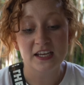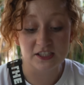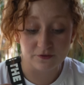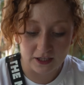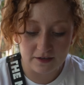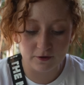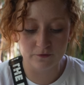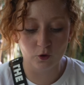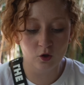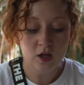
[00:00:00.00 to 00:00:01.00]
it's
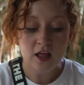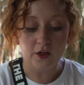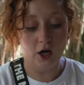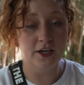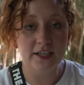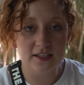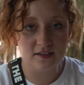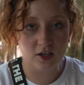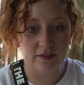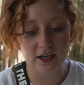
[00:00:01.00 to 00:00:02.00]
flavorful, the
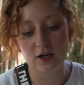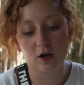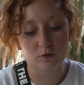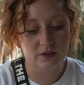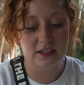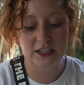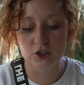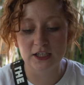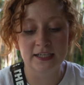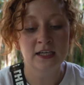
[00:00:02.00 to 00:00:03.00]
onions on there are really
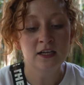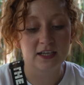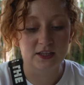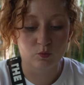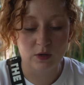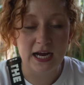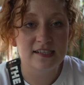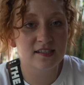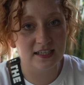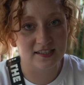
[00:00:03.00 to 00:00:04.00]
good, like the
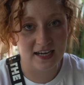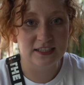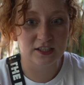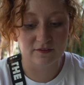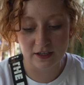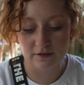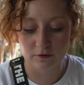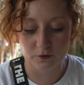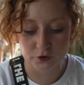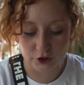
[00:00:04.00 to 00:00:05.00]
rice is nice and
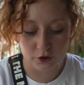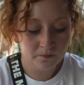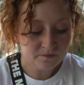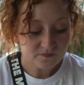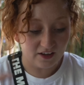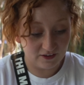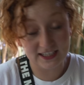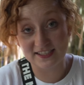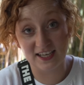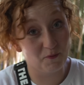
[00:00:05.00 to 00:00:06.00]
flavorful too. And like
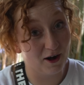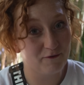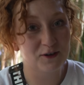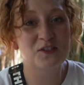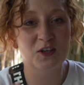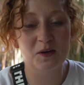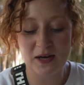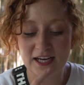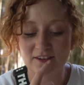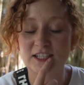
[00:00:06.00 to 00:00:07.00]
I said, when I first took a
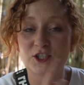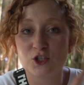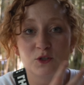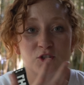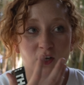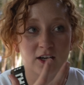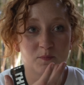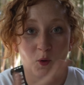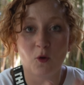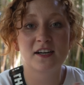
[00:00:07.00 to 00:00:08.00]
bite, like juice started
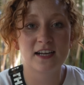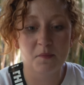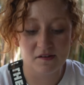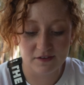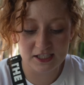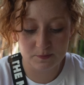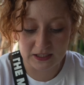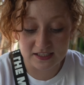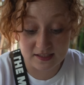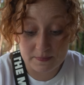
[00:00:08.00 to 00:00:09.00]
pouring down my face
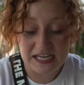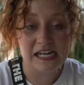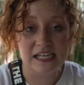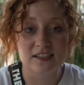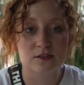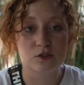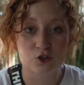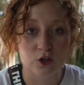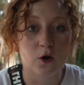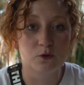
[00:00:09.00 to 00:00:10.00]
because the meat is
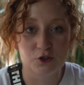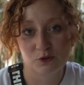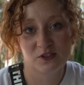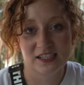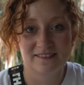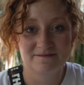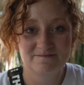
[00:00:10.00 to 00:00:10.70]
so juicy.